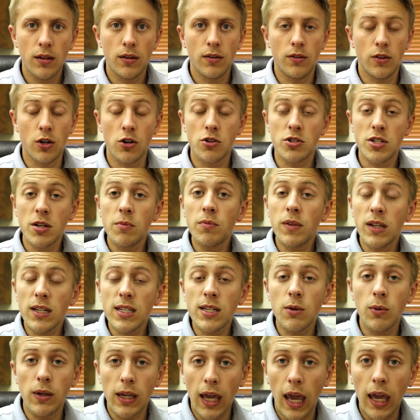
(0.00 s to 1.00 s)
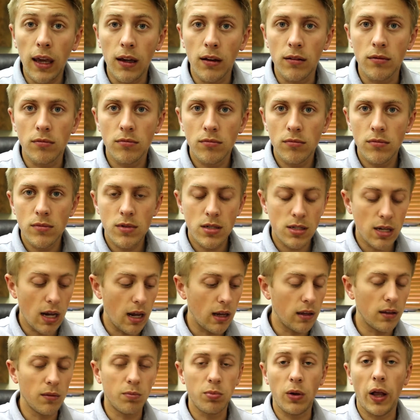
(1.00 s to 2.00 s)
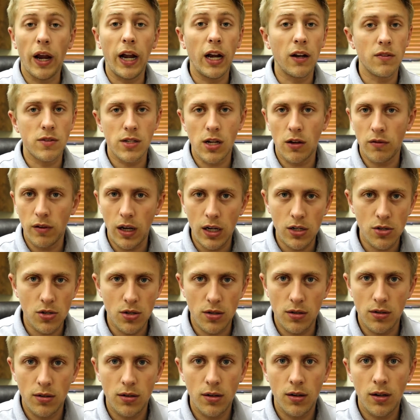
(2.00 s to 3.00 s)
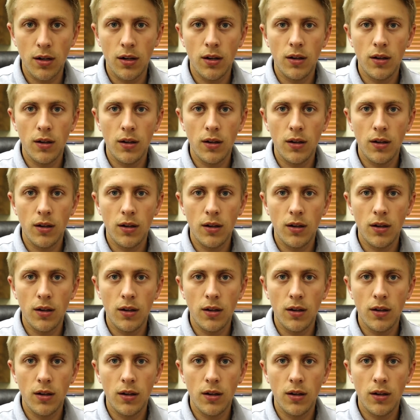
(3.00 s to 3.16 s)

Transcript: There are some things that we can say: the plan of salvation,